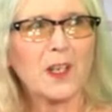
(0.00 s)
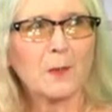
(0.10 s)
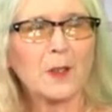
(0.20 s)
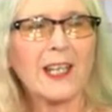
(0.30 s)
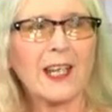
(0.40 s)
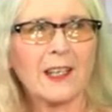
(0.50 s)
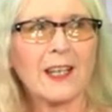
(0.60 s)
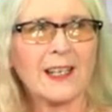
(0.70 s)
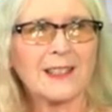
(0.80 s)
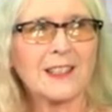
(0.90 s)
I'm going to get
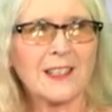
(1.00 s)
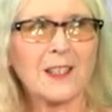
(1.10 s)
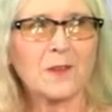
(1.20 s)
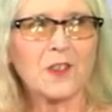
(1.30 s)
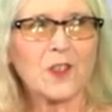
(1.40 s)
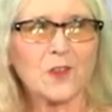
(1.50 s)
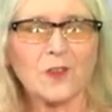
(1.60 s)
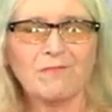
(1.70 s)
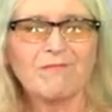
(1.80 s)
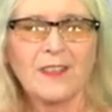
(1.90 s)
Aladin down
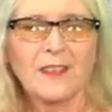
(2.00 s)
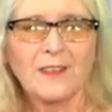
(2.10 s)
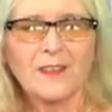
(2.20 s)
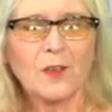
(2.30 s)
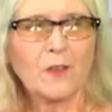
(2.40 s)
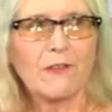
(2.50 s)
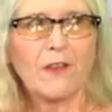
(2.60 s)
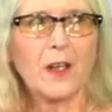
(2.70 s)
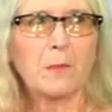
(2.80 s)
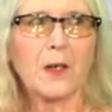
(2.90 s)
to,
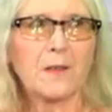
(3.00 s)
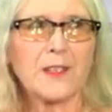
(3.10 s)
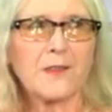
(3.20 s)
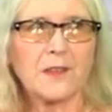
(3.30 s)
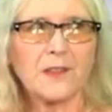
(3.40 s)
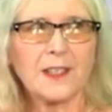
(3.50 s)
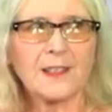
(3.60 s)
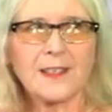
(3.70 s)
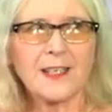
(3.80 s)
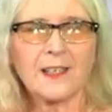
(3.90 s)
£5.50
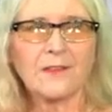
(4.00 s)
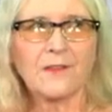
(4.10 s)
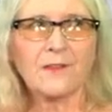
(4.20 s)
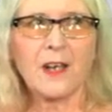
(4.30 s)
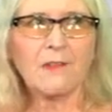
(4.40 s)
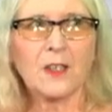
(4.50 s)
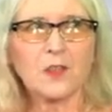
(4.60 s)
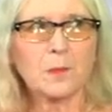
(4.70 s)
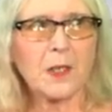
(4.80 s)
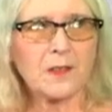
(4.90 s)
instead of
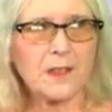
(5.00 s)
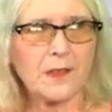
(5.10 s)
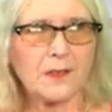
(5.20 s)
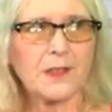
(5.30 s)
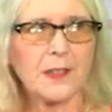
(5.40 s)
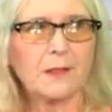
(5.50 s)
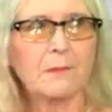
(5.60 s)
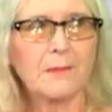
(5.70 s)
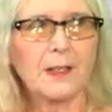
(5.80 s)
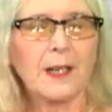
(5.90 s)

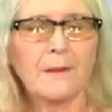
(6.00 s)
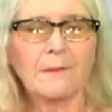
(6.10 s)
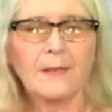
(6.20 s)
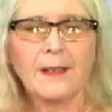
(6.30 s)
£500.50.